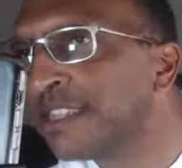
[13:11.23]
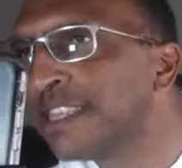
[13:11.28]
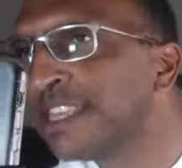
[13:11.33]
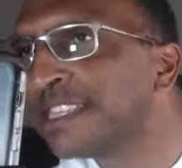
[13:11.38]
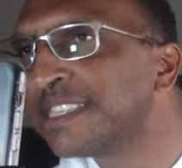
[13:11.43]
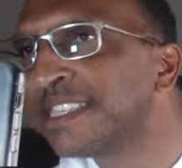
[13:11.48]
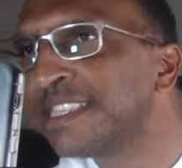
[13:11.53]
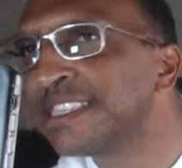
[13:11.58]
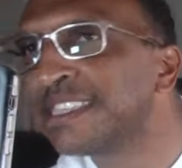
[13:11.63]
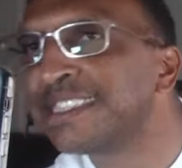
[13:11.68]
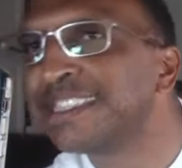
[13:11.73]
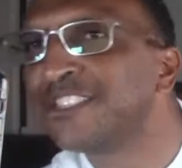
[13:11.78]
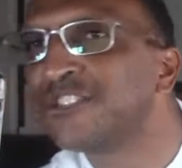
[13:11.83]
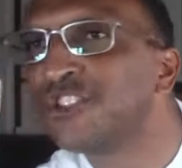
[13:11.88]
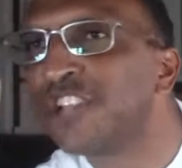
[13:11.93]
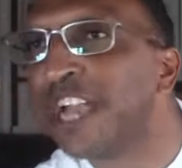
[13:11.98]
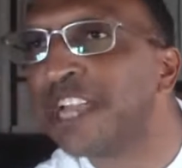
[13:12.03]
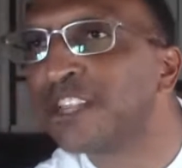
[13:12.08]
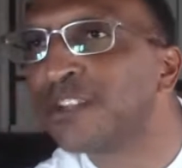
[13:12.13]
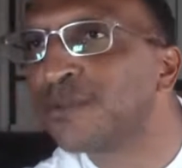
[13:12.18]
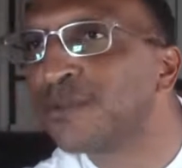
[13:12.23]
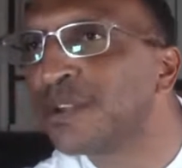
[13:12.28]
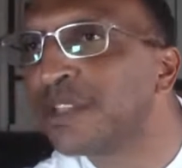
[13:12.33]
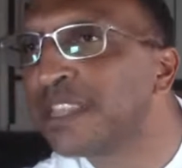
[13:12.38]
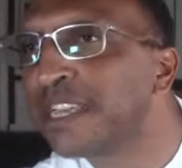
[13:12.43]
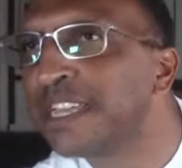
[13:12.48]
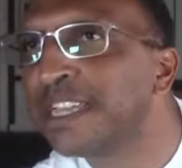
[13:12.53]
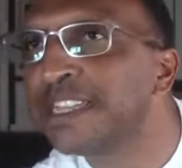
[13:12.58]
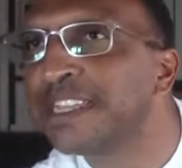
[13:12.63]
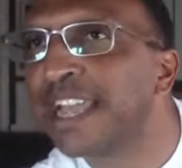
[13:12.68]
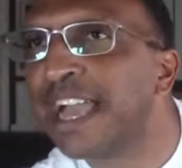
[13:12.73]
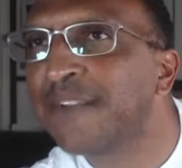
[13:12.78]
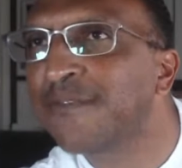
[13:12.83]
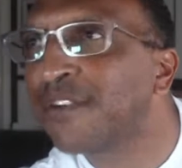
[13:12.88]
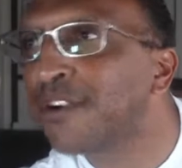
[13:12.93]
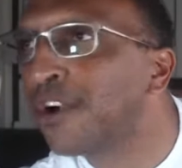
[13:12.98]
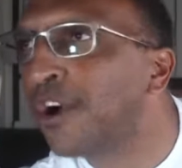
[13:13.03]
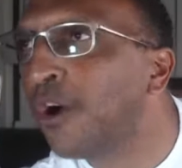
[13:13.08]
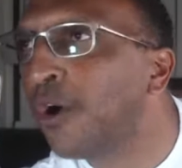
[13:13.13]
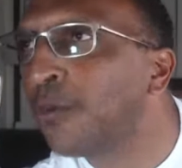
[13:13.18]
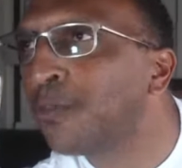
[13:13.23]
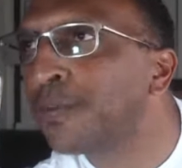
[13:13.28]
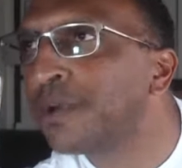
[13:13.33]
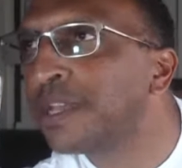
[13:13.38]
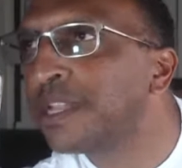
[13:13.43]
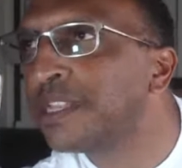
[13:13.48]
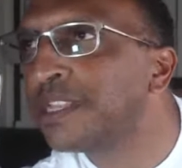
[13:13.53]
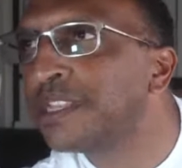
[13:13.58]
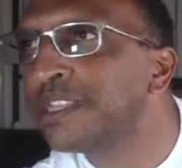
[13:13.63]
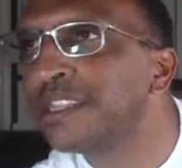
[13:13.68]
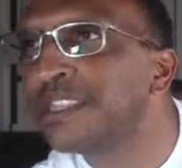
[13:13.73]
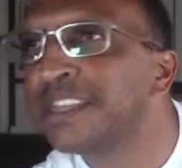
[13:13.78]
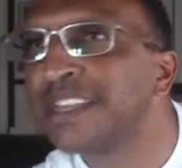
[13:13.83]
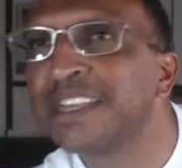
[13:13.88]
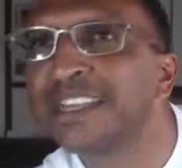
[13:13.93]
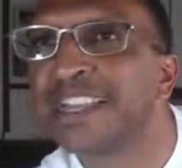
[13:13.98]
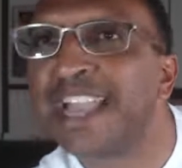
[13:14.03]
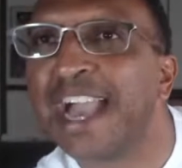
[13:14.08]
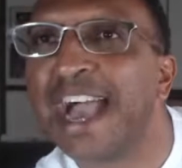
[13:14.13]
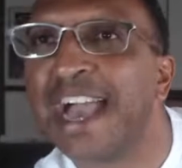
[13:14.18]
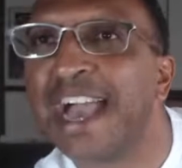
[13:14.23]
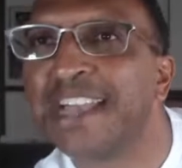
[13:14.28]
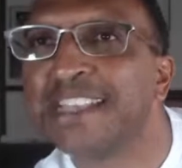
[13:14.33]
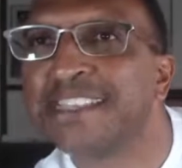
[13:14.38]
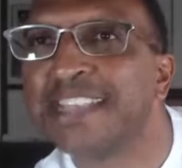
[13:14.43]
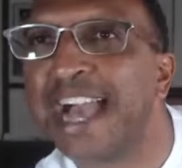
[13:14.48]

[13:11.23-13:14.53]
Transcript: This is generally never open, guys.